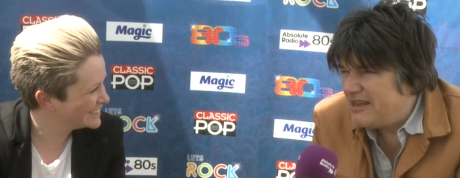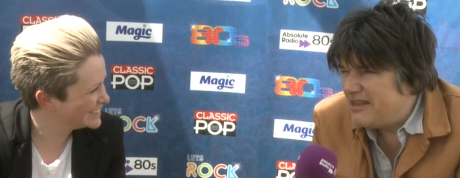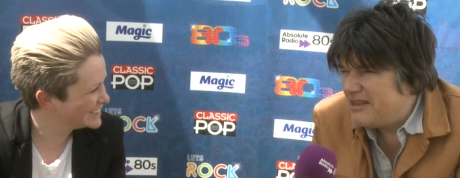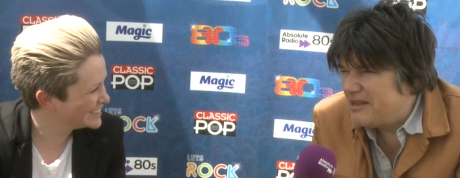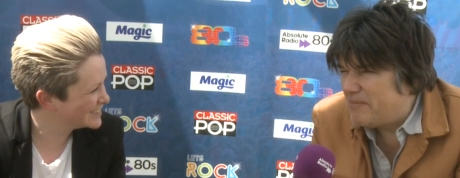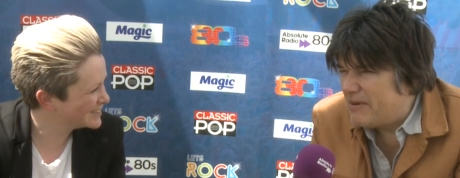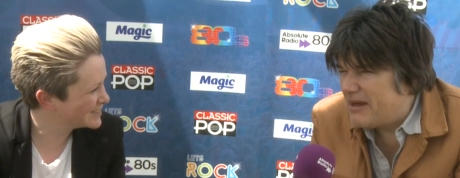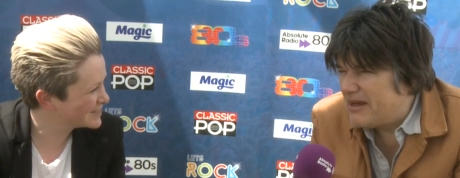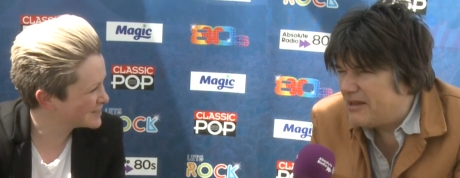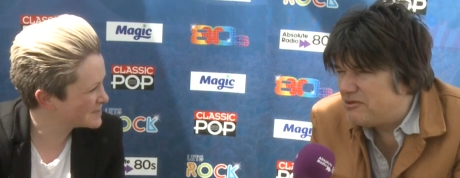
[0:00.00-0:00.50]
Speaker 1: any of
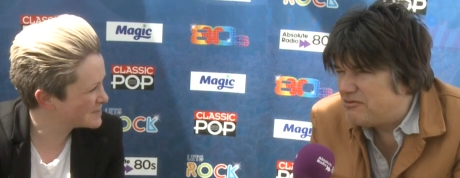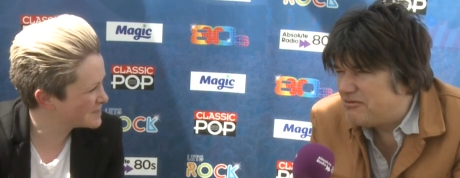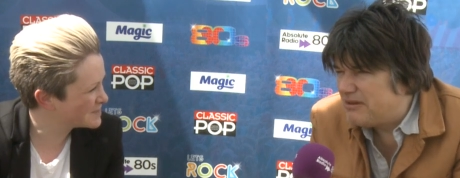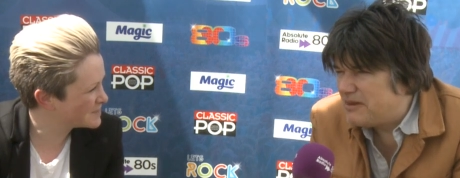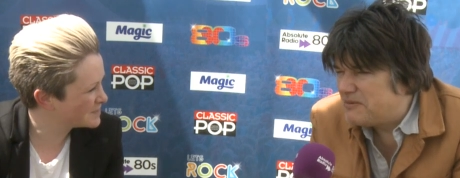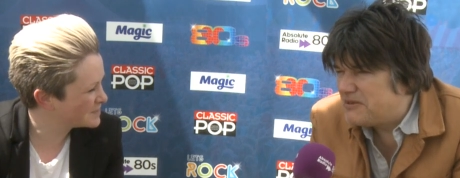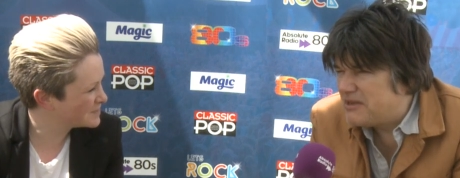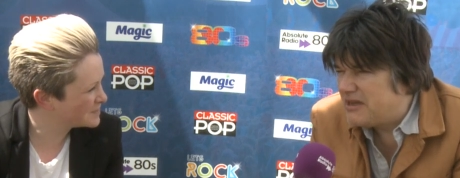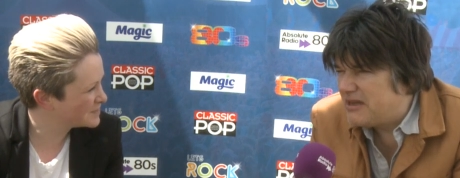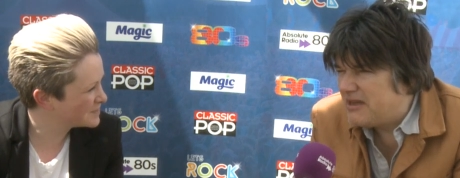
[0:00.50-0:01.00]
the band
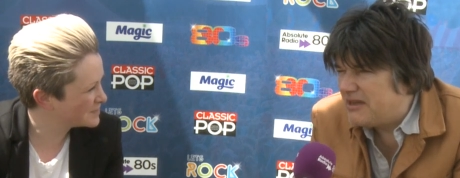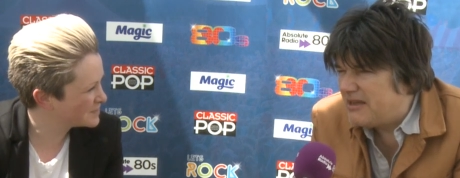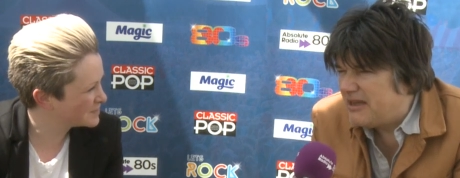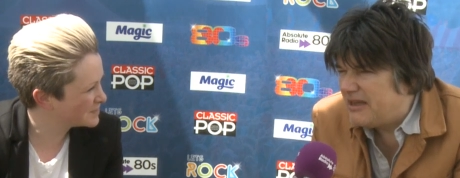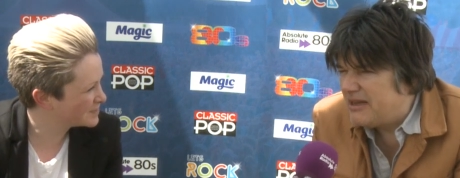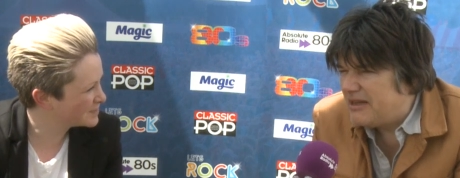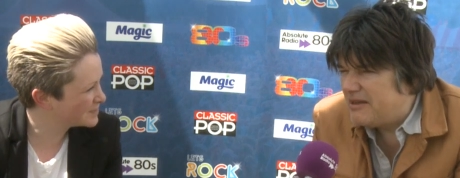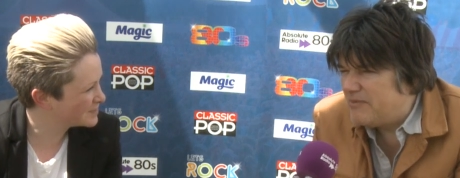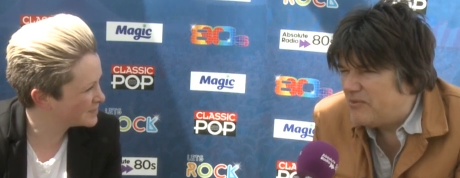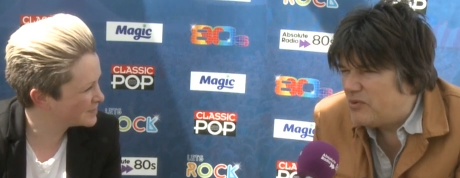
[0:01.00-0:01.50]
drink
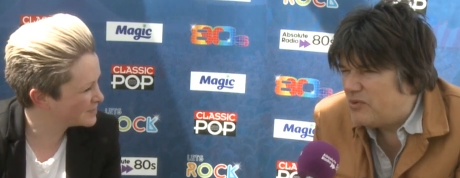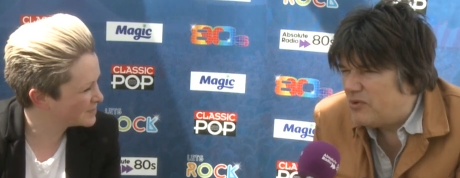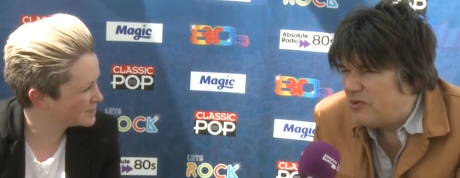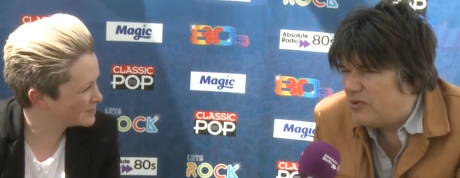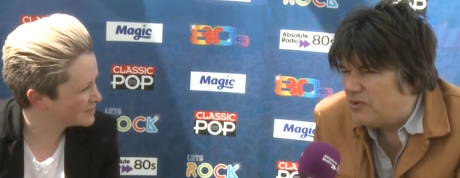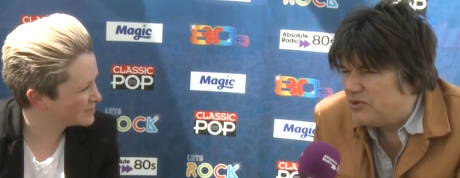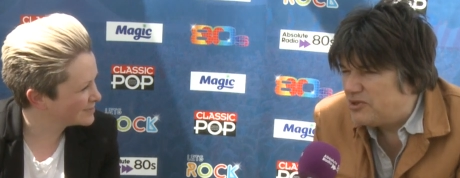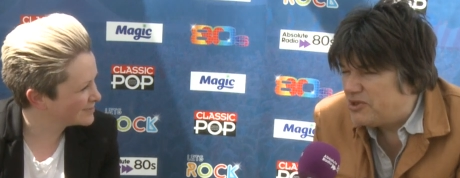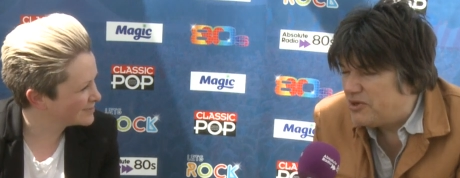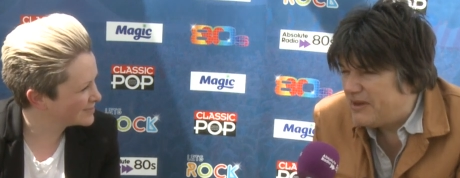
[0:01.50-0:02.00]
particularly anymore
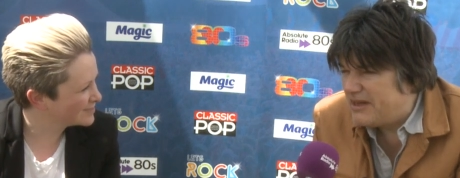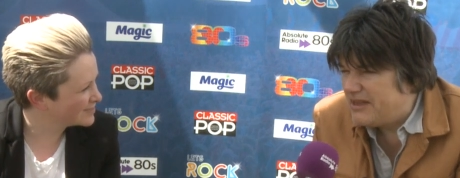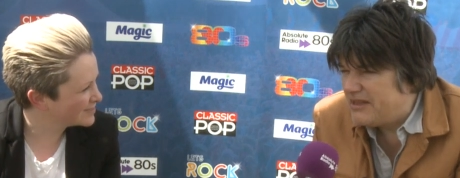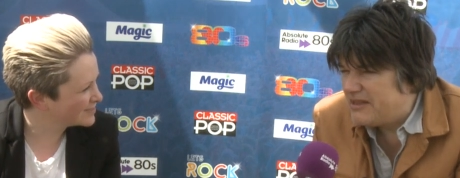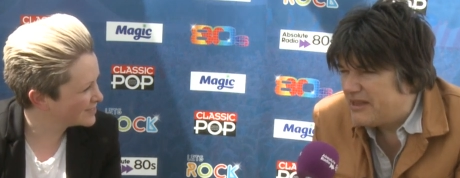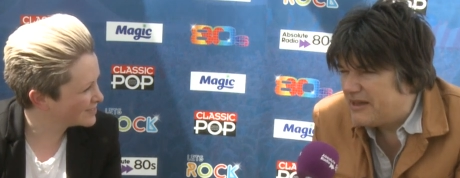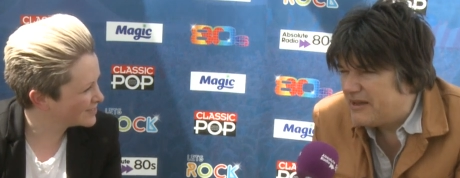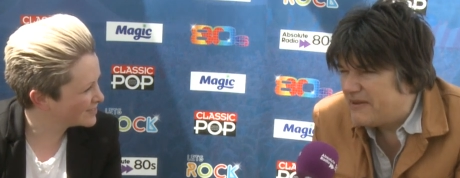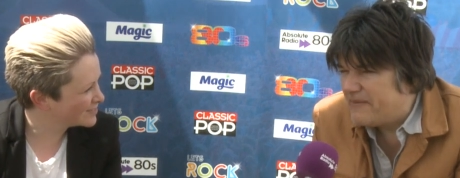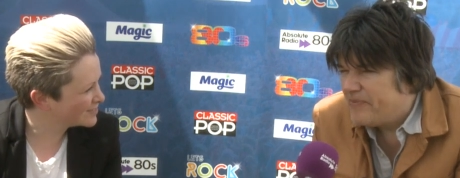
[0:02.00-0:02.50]
or do
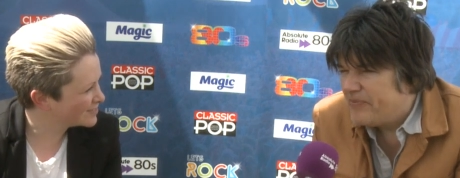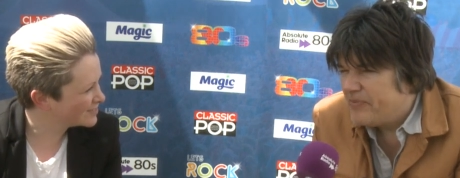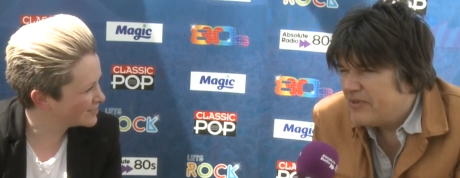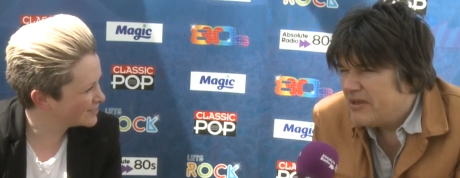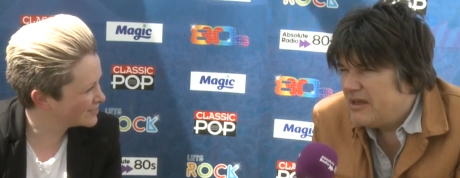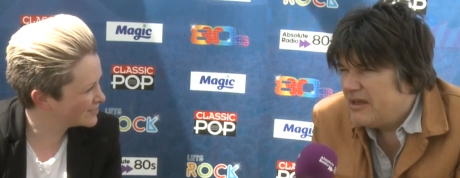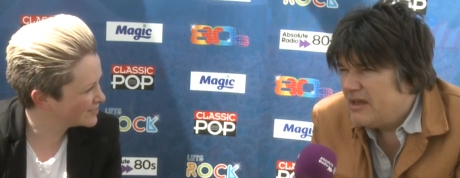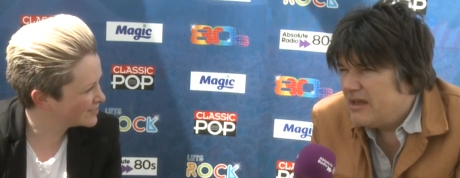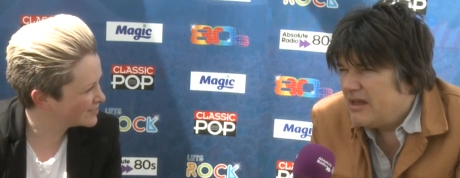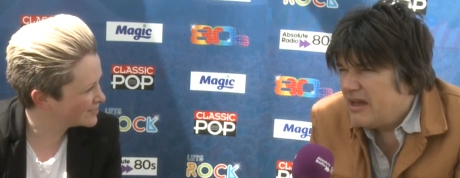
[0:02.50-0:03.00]
anything.
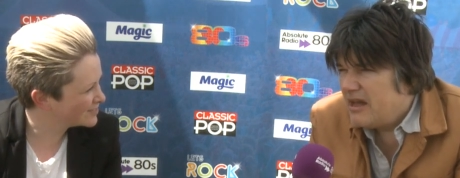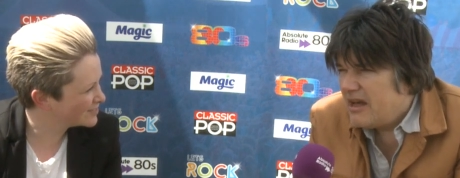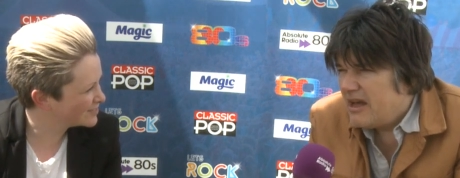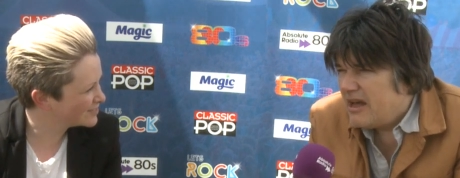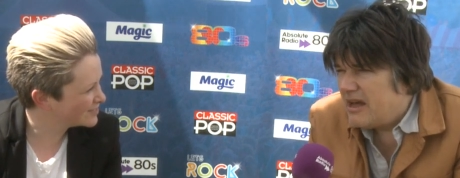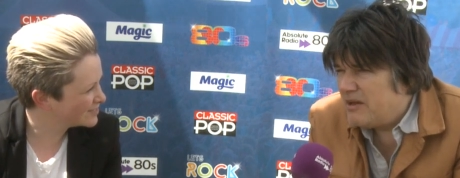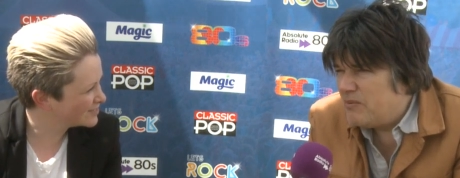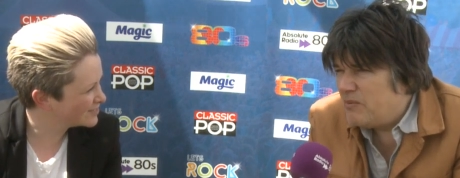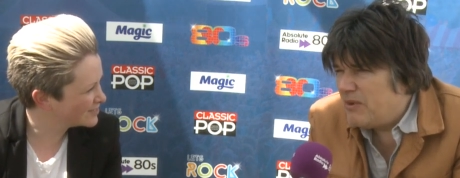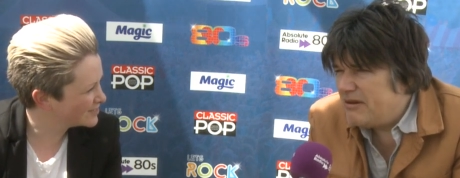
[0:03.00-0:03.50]

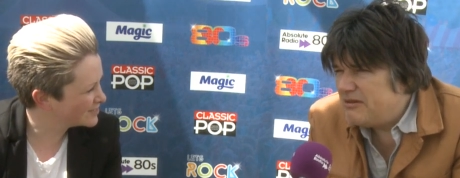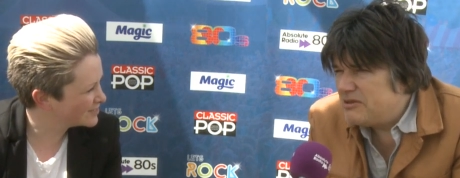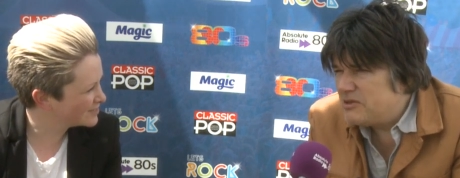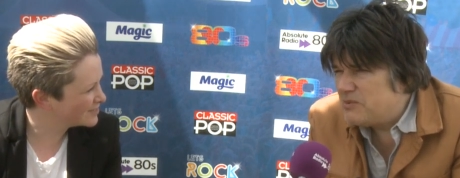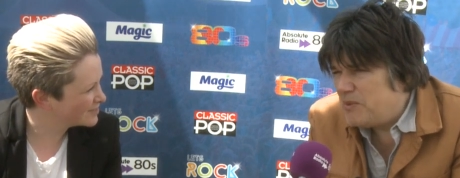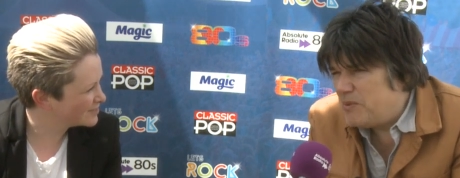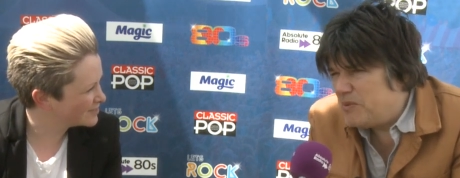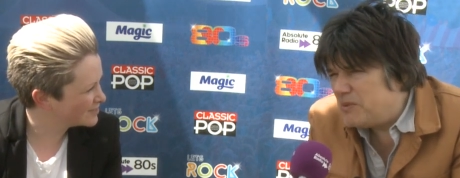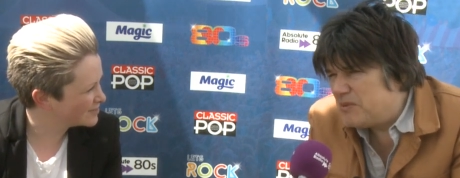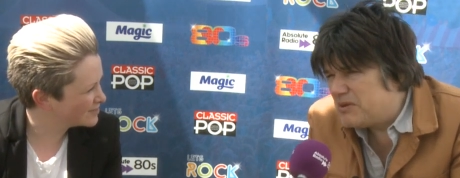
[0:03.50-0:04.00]
And whereas
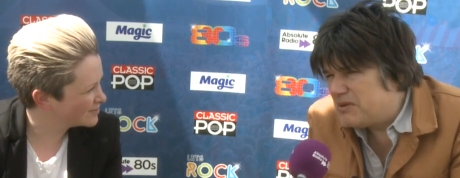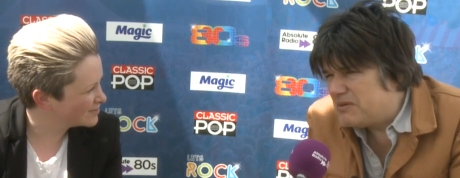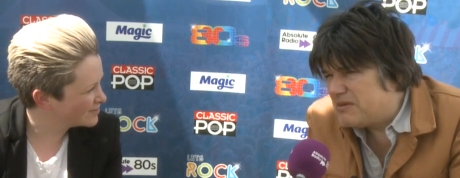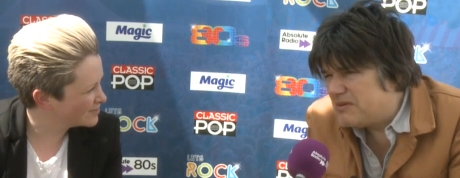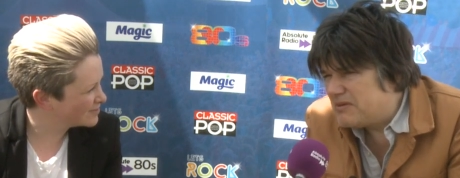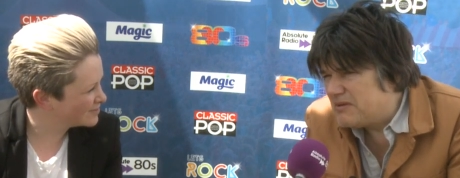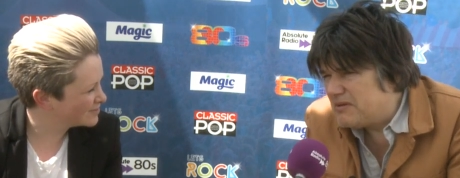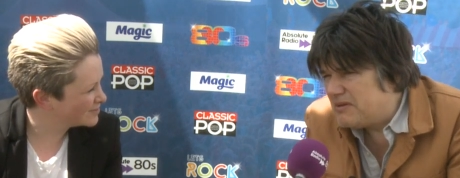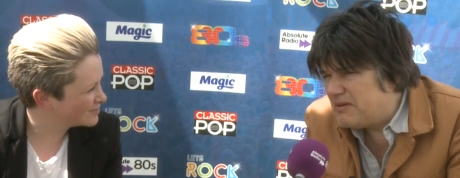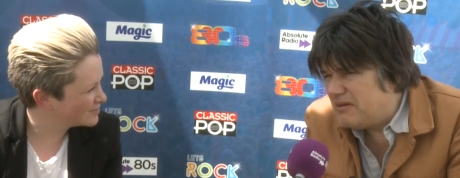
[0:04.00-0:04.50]
we would
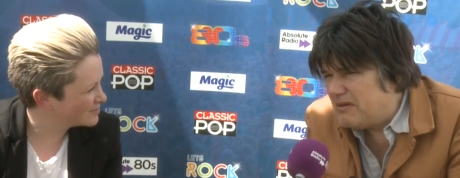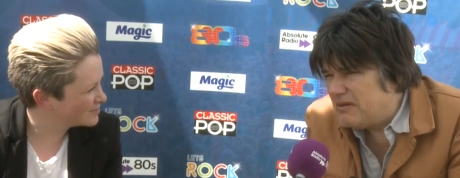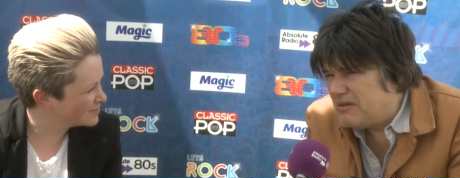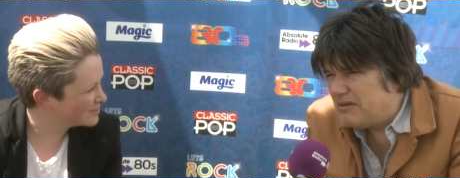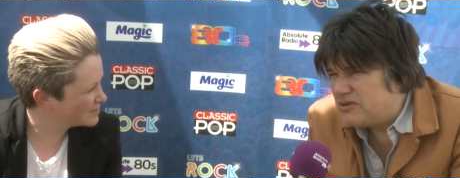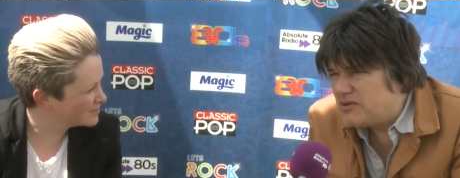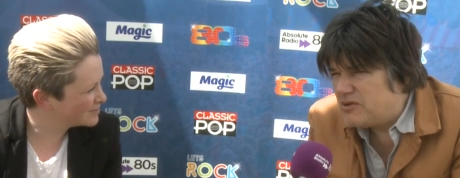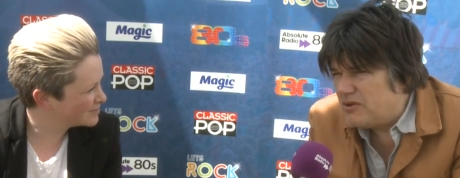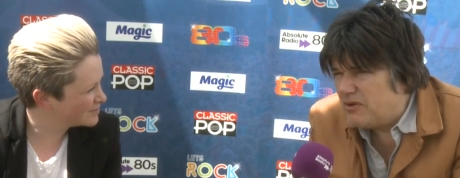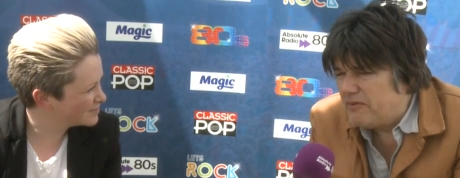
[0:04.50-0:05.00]

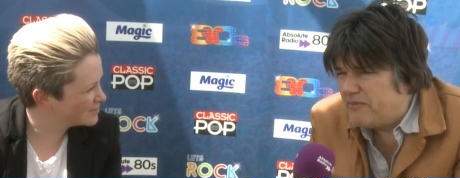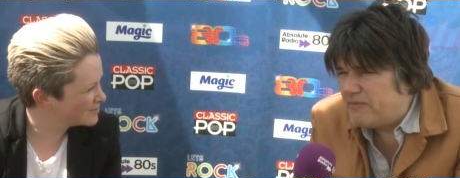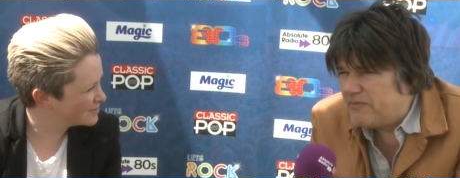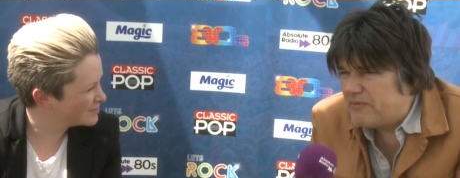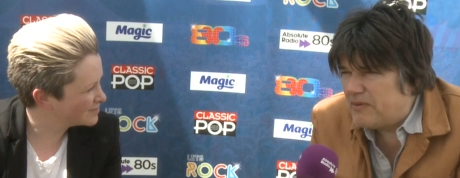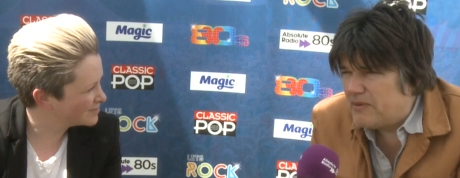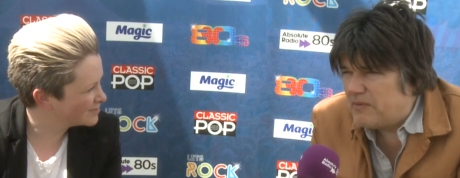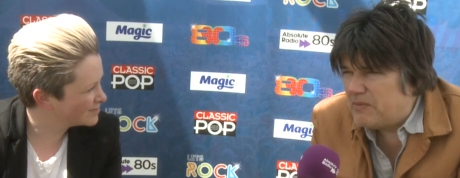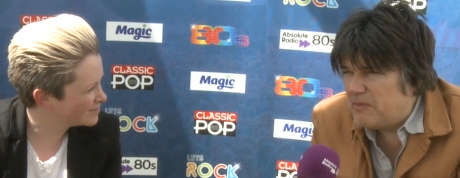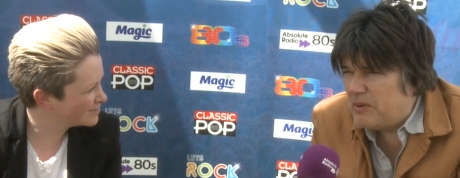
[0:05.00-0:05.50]
uh, sort
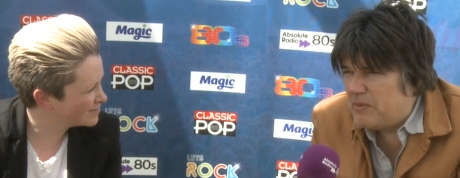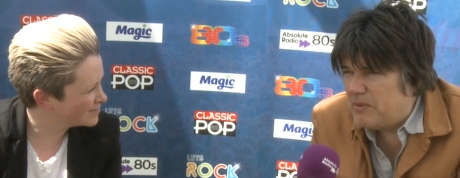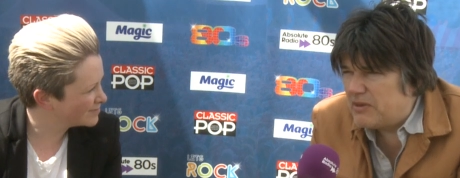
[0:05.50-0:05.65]
of we